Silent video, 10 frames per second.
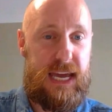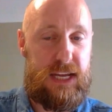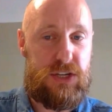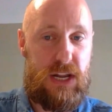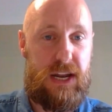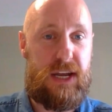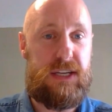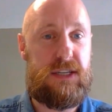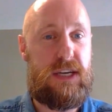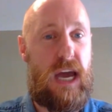Each
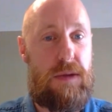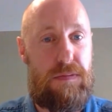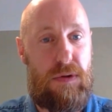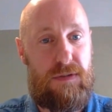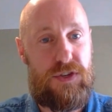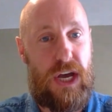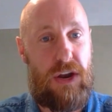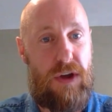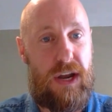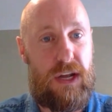clinic is capable of
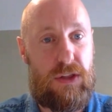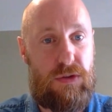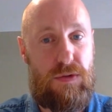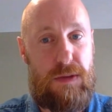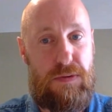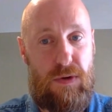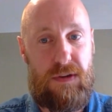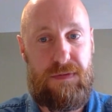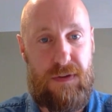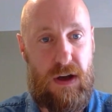generating
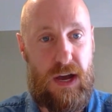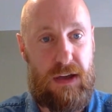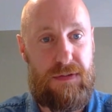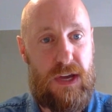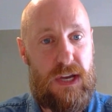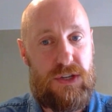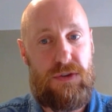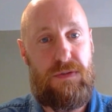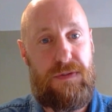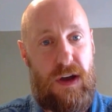3.5
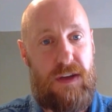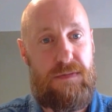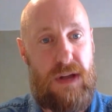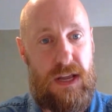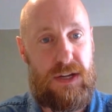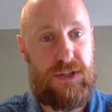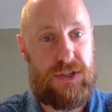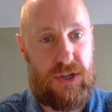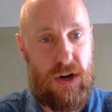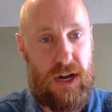to 5 million
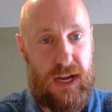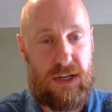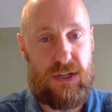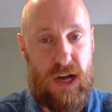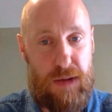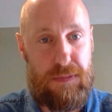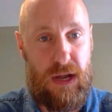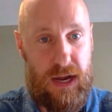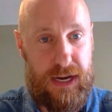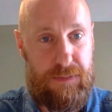sterling top
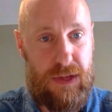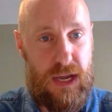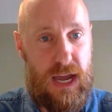line.